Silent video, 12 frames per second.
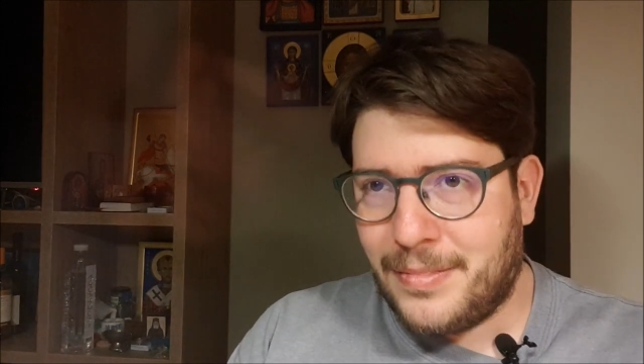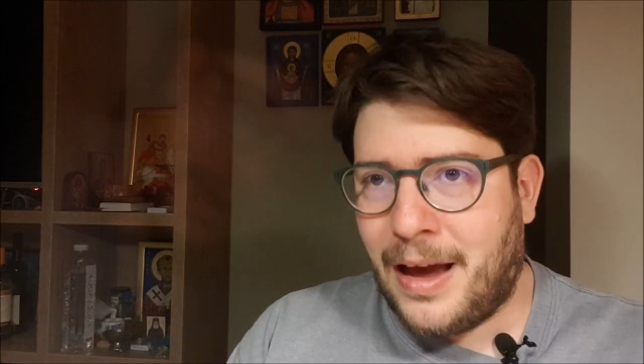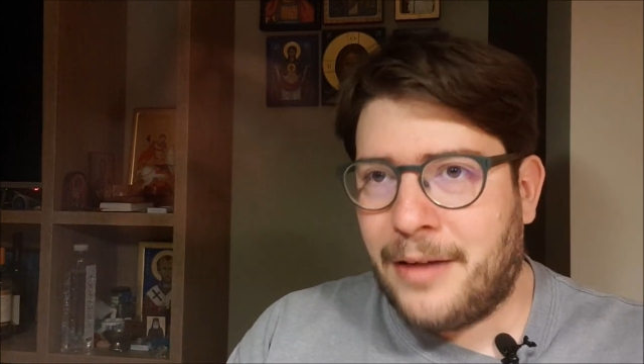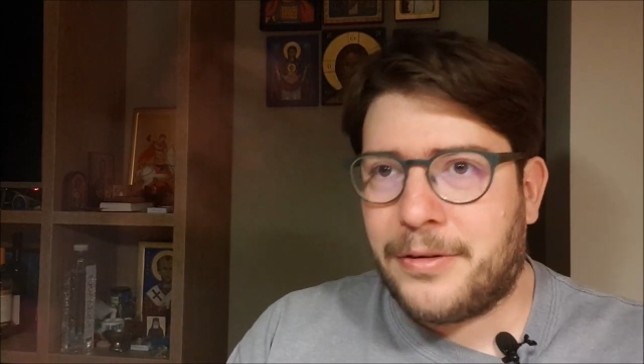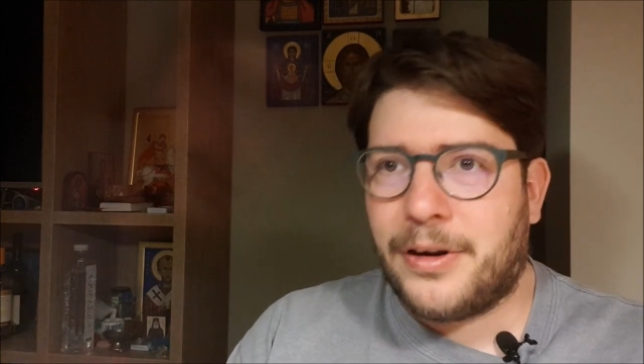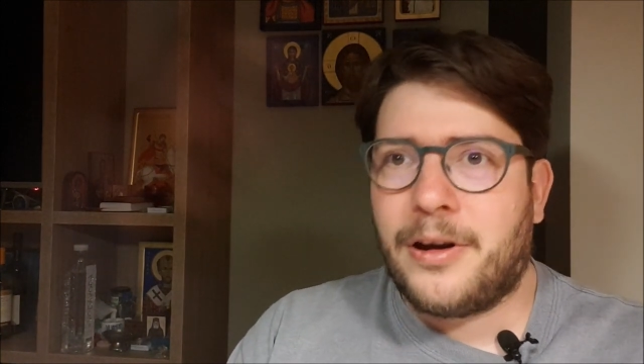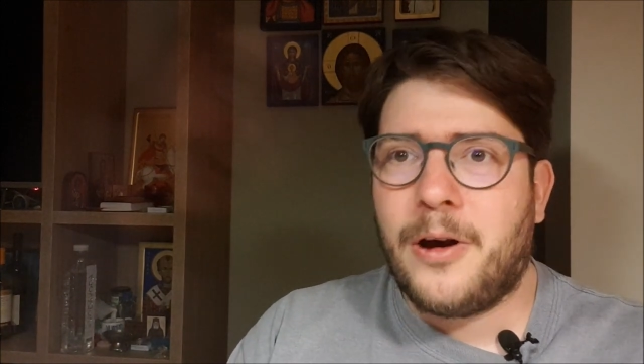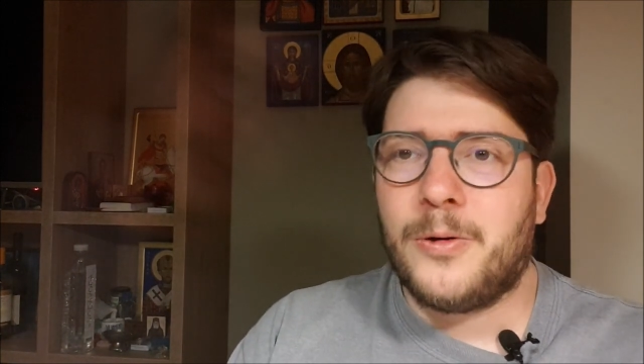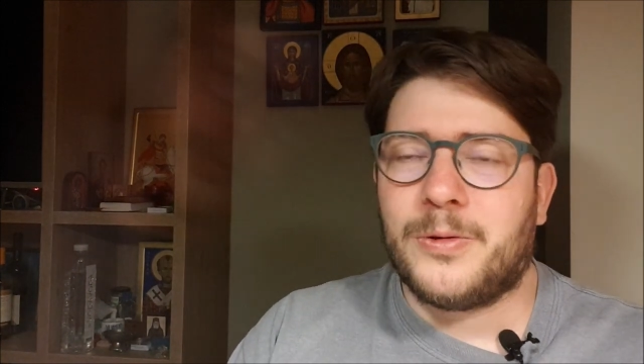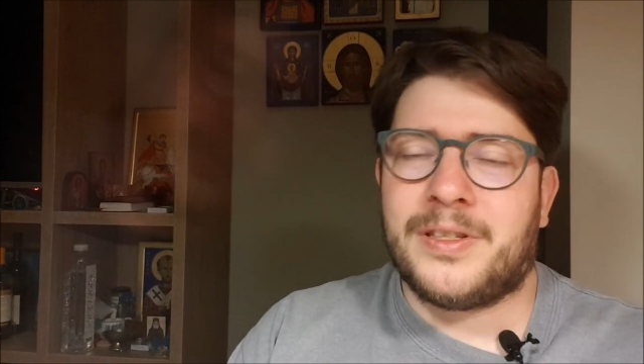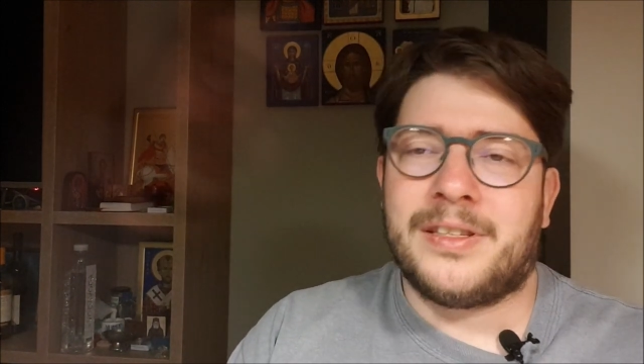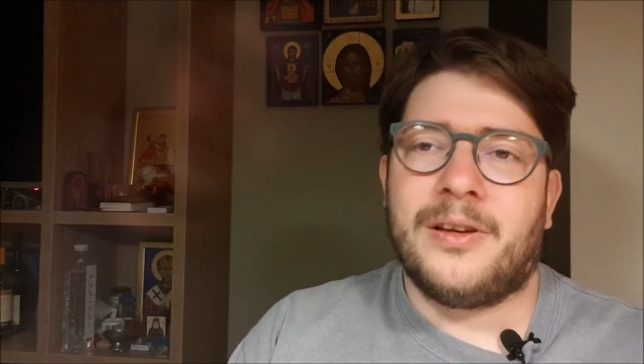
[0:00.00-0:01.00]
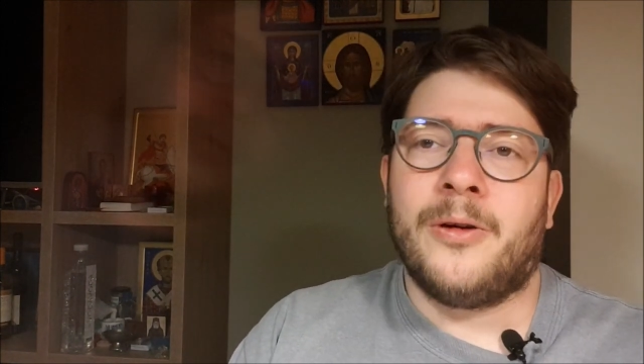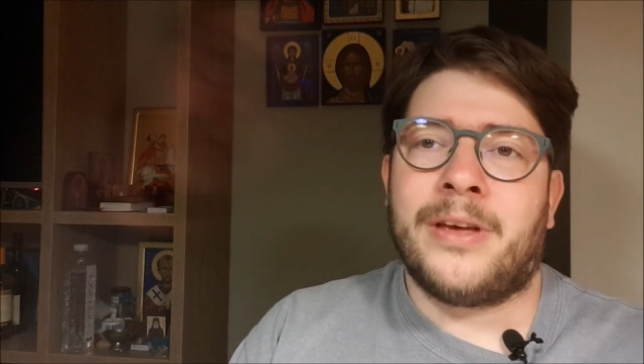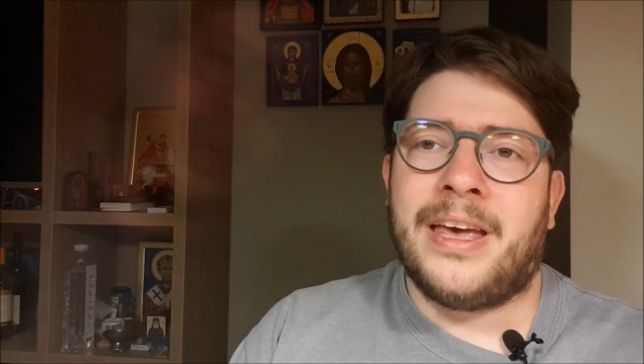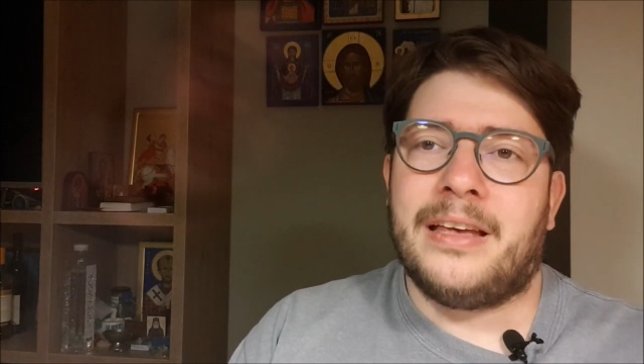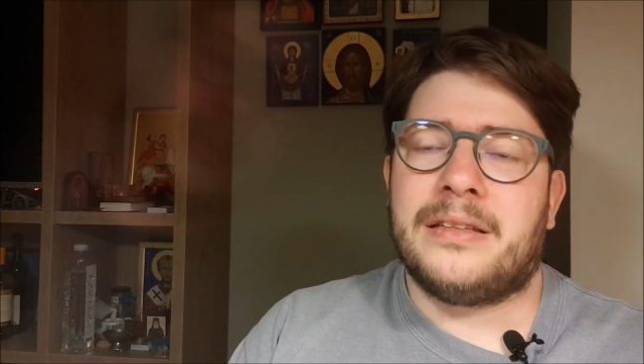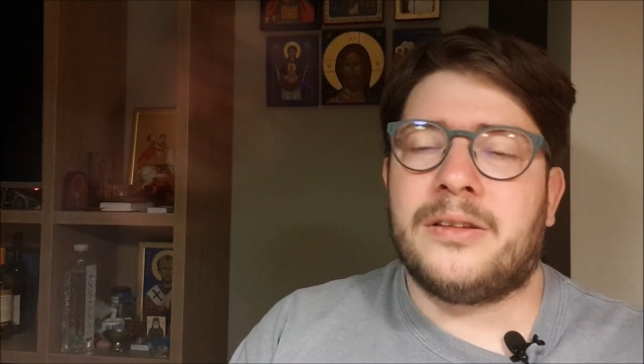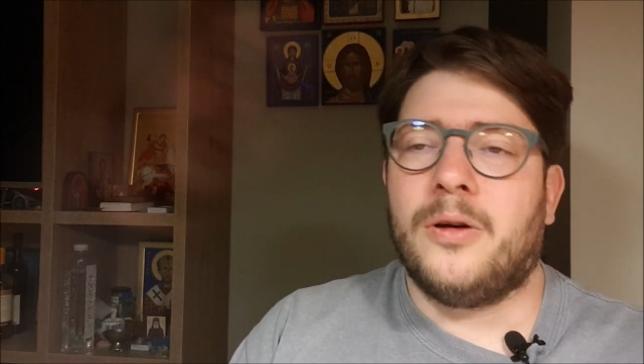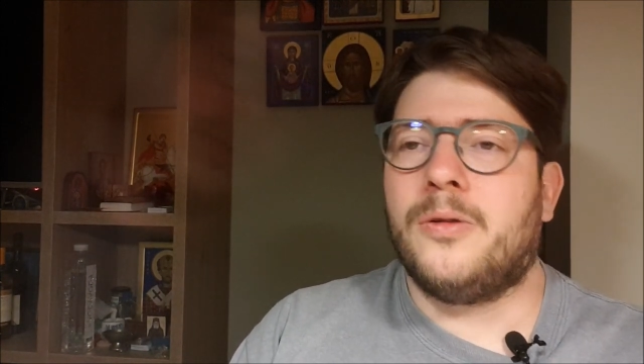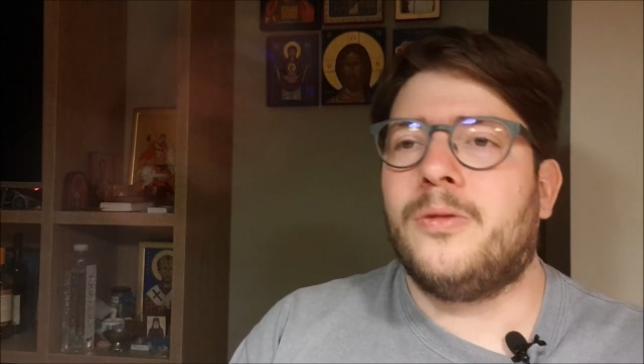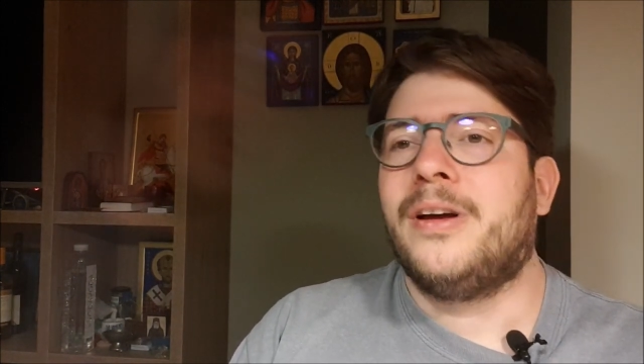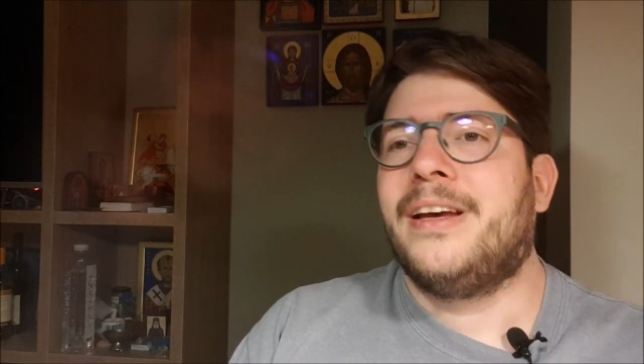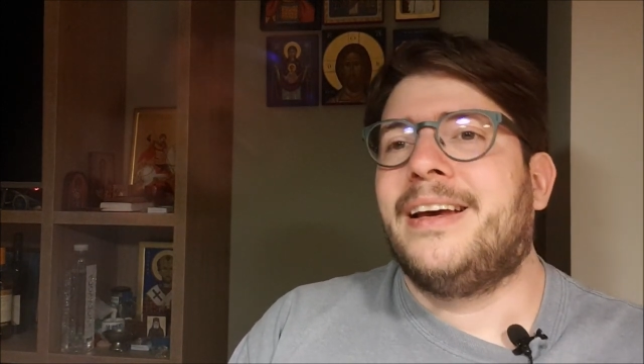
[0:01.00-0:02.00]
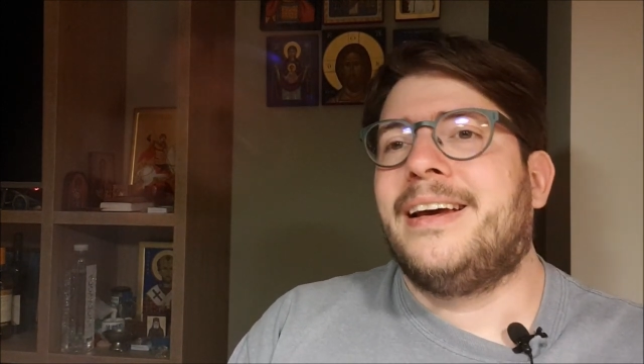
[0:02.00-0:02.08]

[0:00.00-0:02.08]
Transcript: Ivory Coast. Okay, so